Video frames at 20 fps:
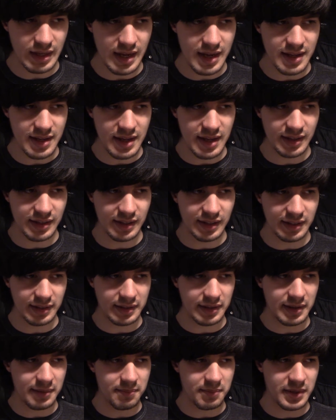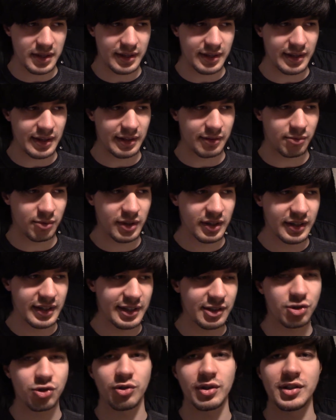it
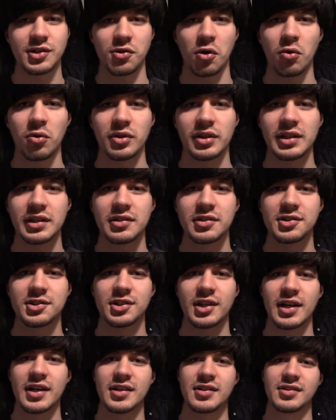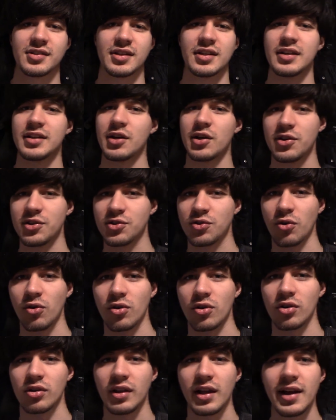really treats Old English as a
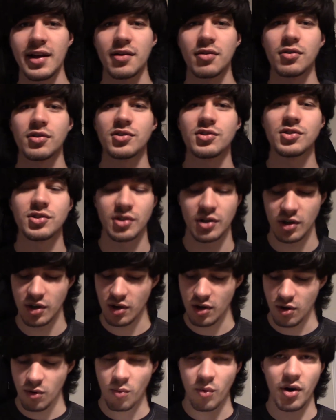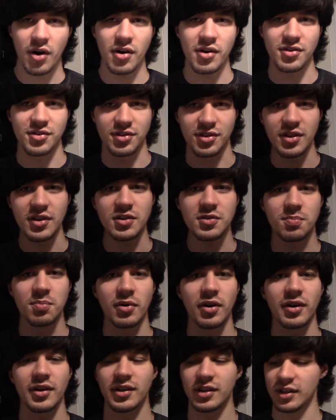historical language, whereas this
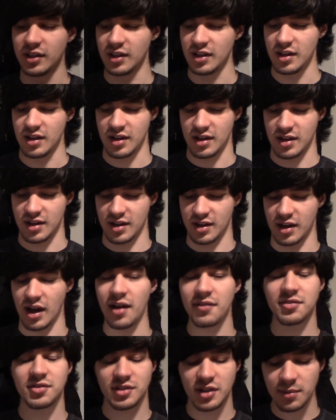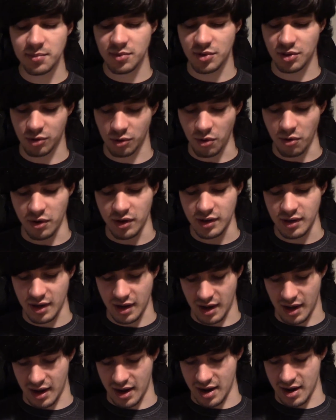book, I've skimmed through it,
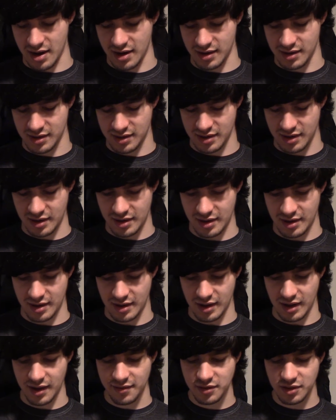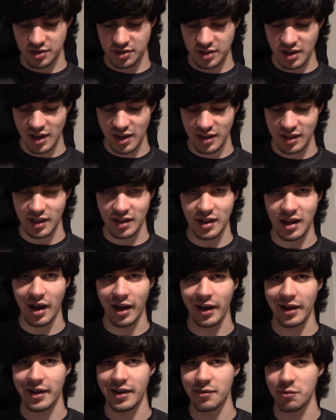and I have to say
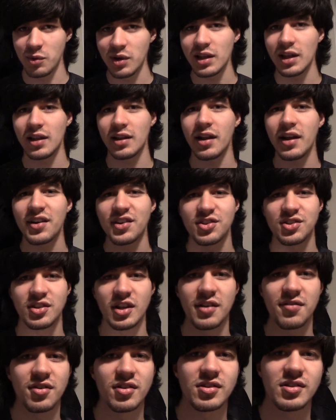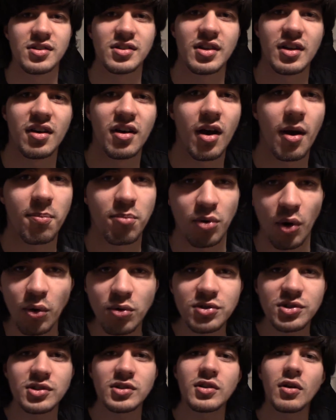I really like Stephen's
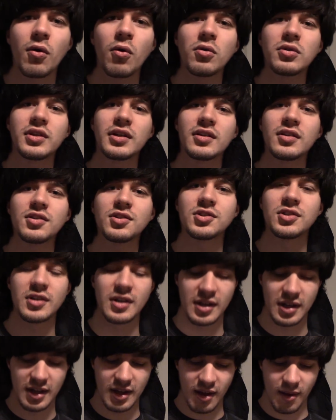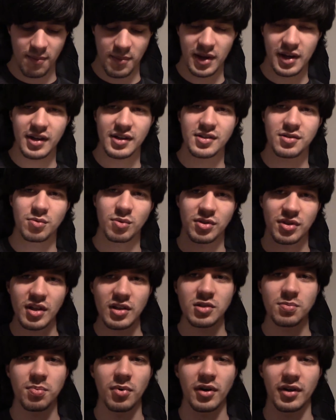approach to Old English, because with
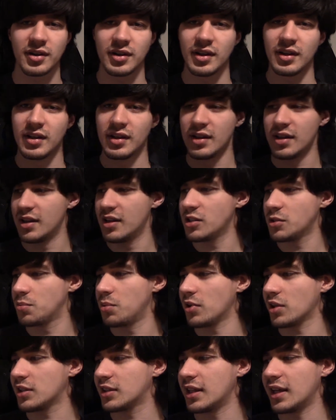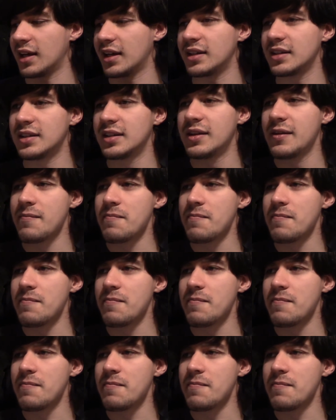this book, his book, that